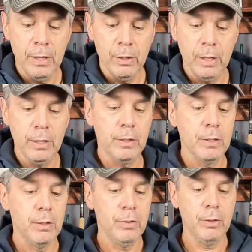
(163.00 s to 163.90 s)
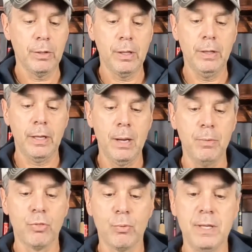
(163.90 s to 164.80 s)
And they, they come
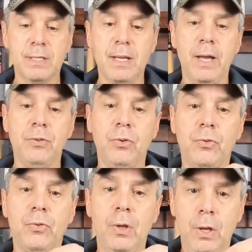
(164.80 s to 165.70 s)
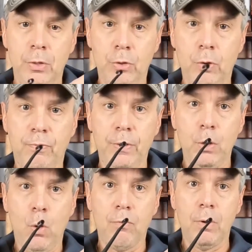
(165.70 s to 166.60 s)
in three sizes to fit
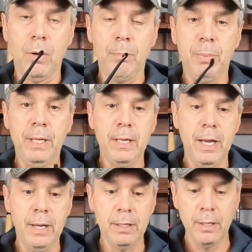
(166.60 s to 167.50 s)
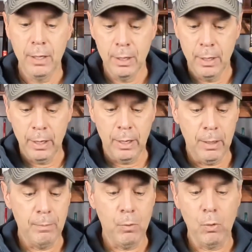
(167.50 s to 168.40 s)
over a bead head
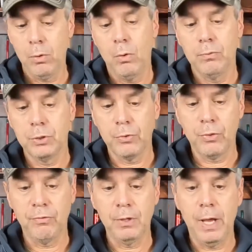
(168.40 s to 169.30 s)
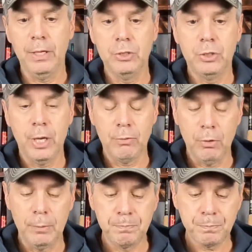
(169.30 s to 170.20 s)
um, or over just the fly in
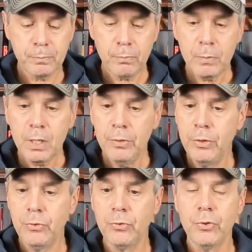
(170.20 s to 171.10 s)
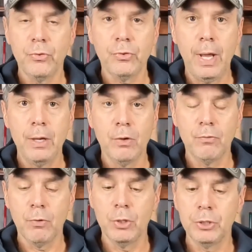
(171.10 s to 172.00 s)
general. This is the
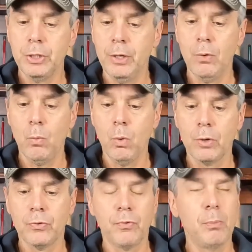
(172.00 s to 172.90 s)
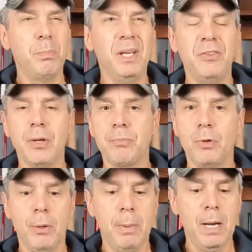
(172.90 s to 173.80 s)
standard version and it works for beads up
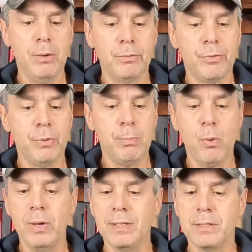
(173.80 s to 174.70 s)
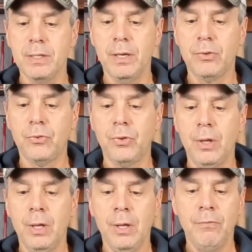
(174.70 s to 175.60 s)
to about 3.6.
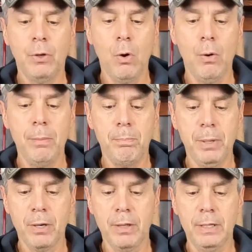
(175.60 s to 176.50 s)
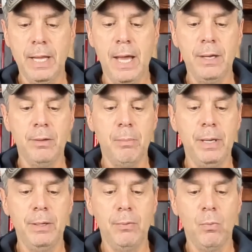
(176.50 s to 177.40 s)
If you go bigger than that, you
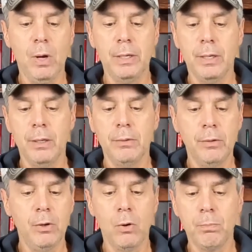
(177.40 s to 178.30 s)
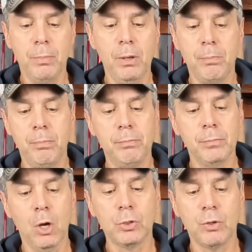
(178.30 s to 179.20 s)
might want to, you know, uh,
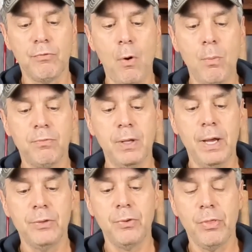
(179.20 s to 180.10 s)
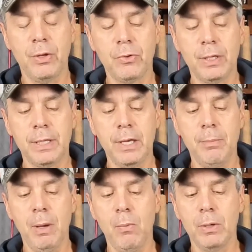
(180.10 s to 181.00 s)
larger foam flies and things like that, you
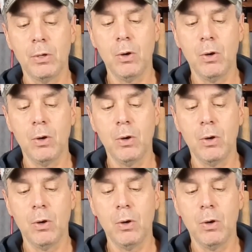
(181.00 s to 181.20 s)
might want to